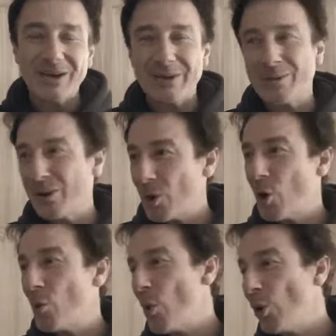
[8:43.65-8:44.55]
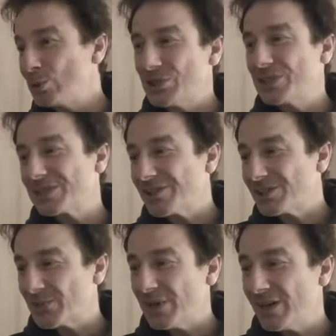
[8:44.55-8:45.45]
how old and
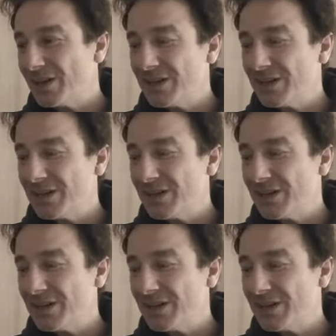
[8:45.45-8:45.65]
dishonest we are.